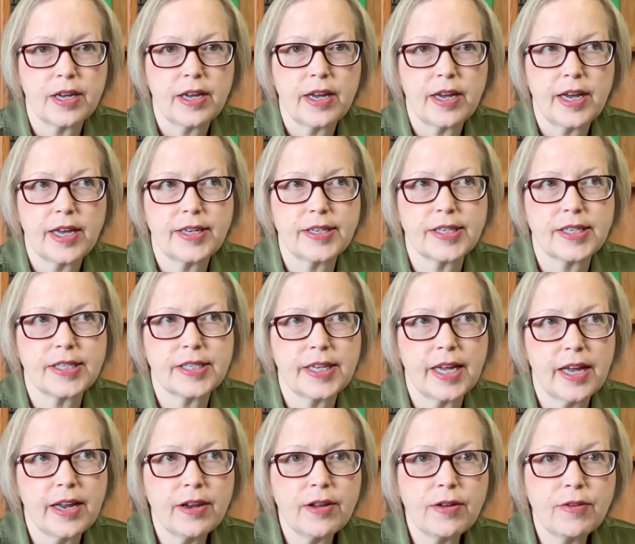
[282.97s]
Instead
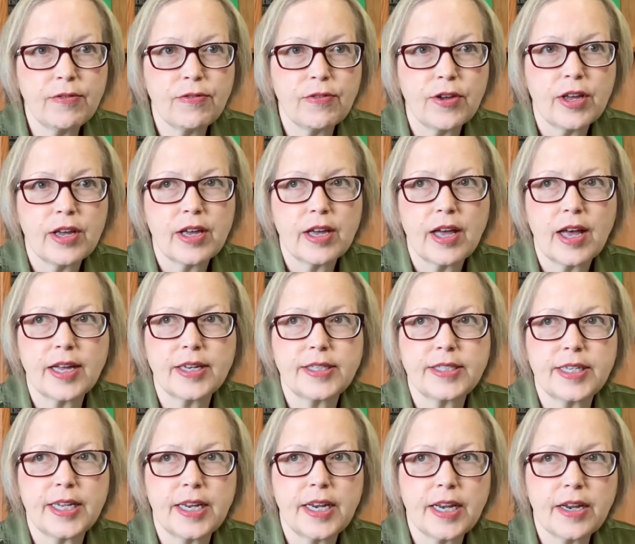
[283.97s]
of
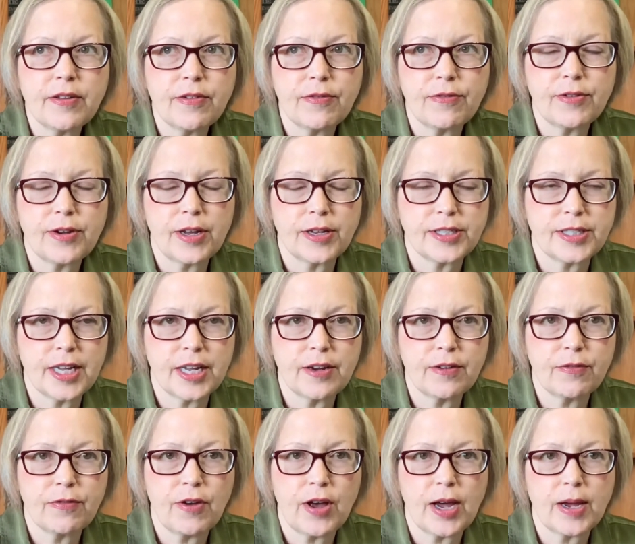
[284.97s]

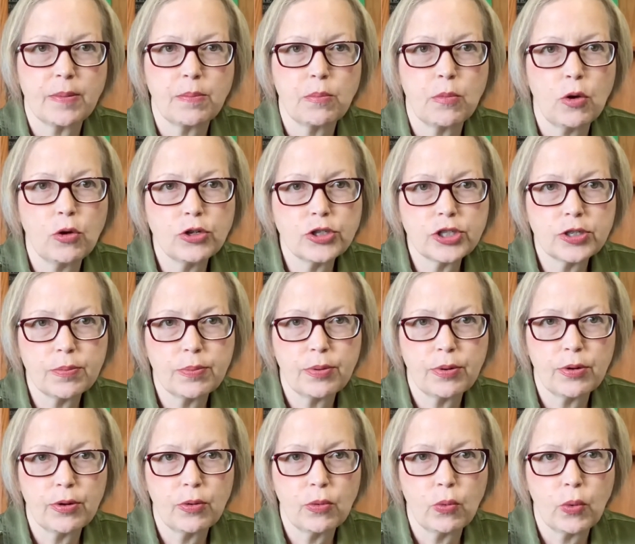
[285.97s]
identifying
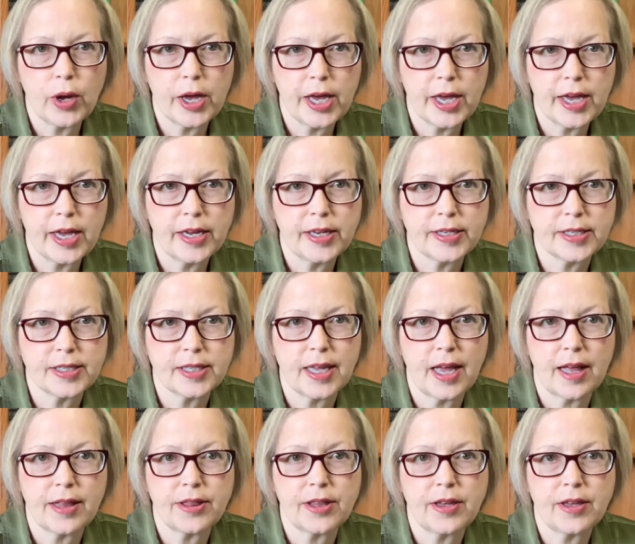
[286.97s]
multiple ways that the